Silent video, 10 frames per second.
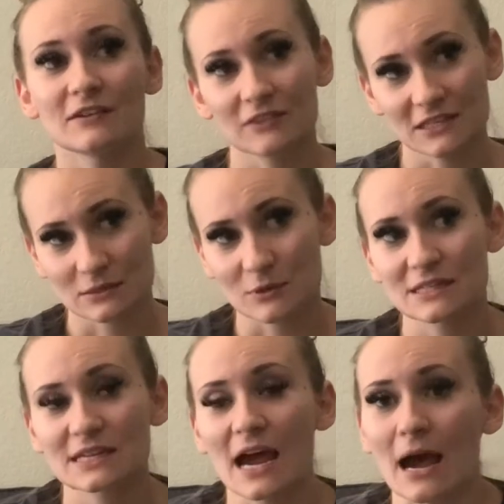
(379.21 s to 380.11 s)
this was
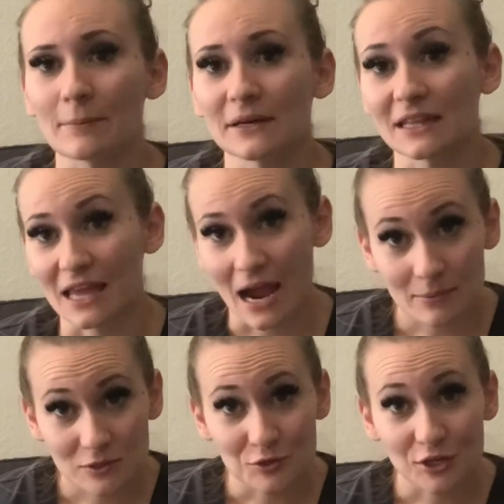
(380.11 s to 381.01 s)
to happen and they
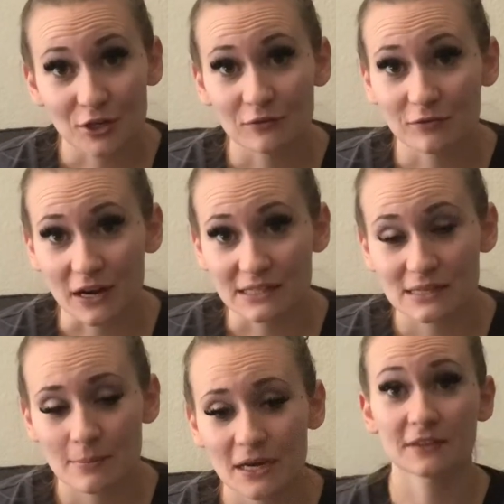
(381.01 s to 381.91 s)
absolutely couldn't find
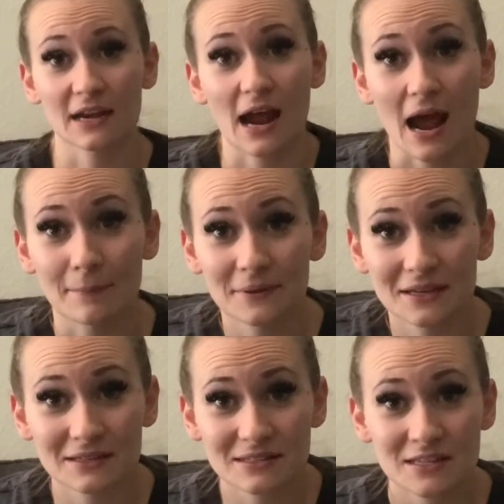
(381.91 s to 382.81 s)
somebody, if that
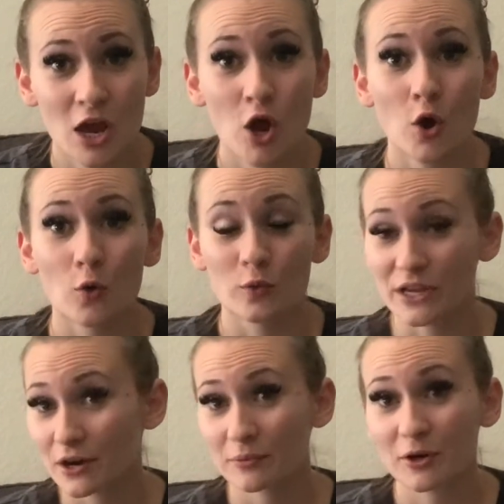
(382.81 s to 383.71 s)
happens, we
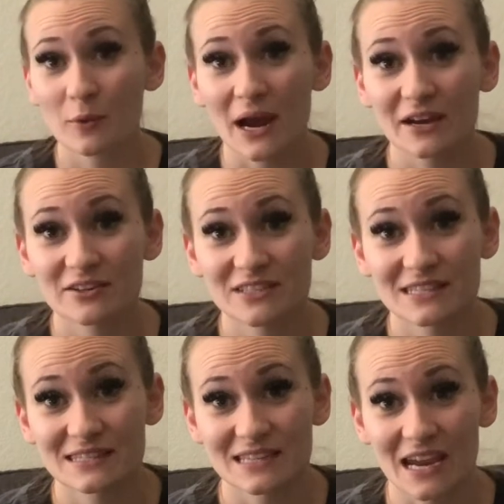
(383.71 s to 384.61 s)
are required to
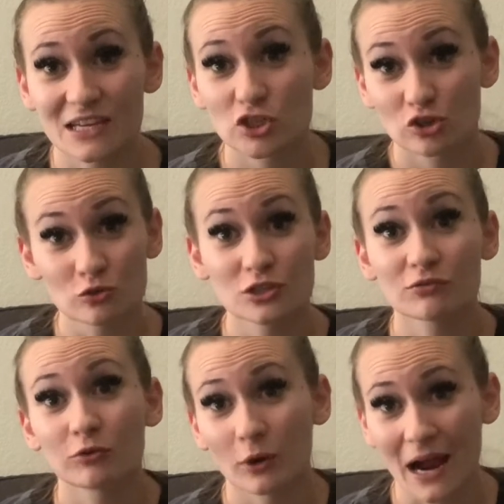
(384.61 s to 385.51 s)
stay 2 to
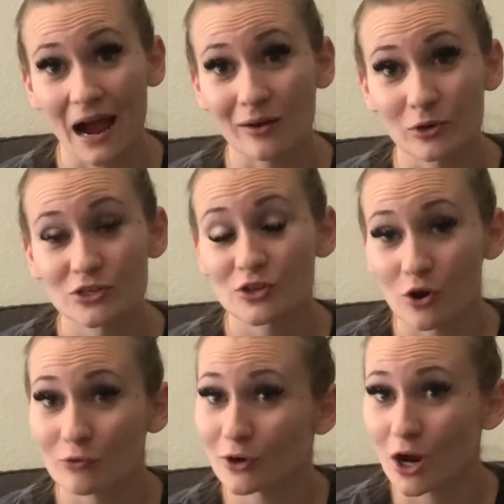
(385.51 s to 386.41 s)
4 hours
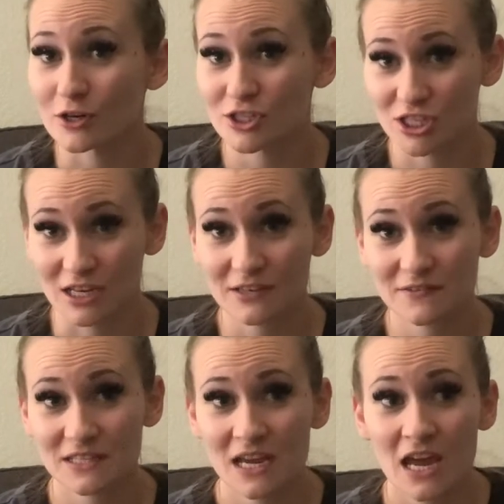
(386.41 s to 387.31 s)
over our
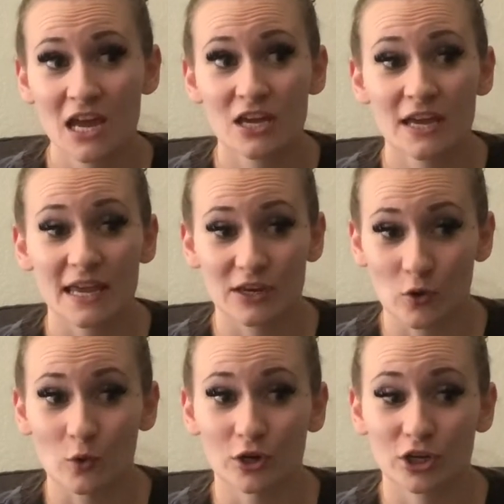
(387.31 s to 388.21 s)
shift in
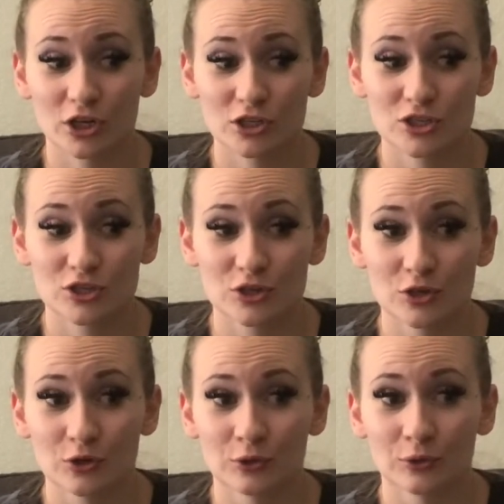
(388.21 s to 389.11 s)
order
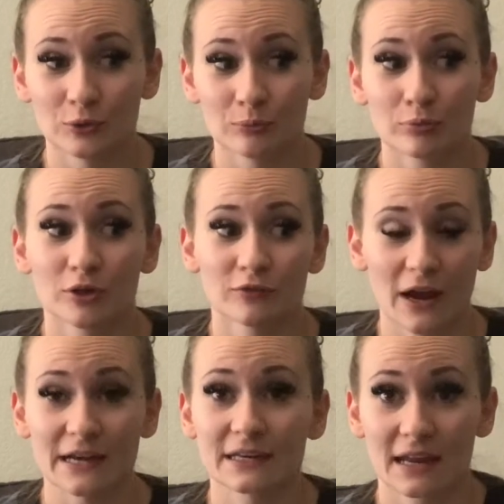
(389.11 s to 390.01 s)
to
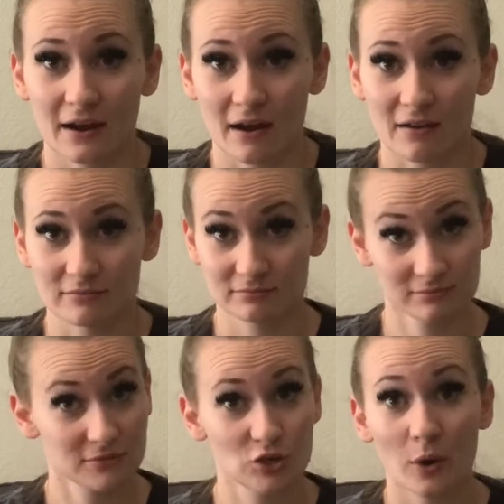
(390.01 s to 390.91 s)
provide care
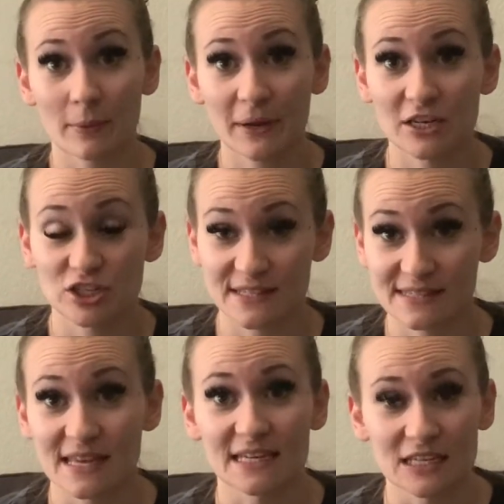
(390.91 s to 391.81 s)
to our patients
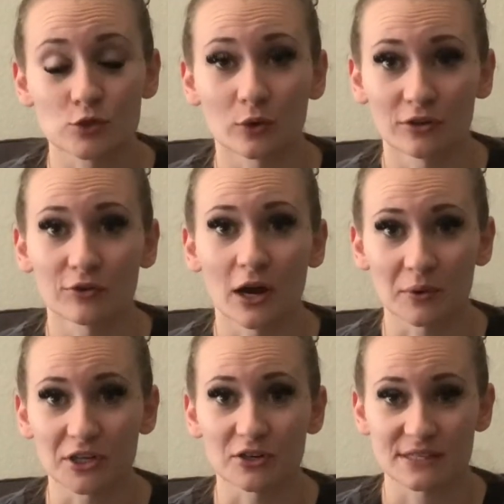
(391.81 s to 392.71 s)
that need 24-hour
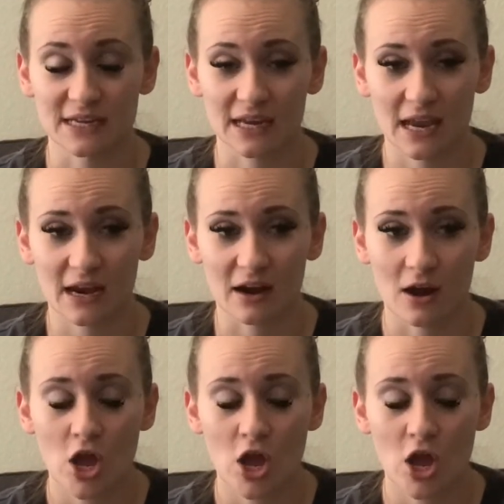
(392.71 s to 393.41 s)
nursing care.